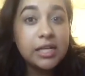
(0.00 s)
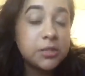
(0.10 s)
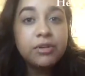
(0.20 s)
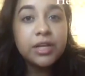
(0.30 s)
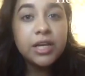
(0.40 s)

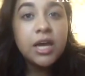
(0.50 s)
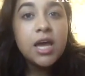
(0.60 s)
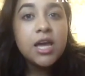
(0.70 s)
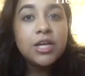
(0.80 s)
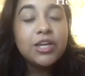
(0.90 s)
Hopefully
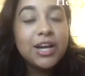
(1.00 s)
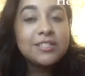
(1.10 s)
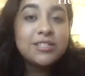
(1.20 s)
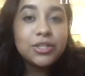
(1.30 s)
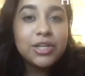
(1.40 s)
you
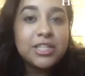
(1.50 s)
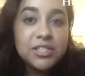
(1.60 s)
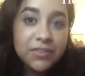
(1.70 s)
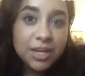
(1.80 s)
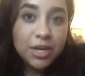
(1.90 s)
guys enjoyed
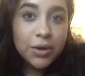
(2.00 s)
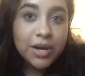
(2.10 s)
this video,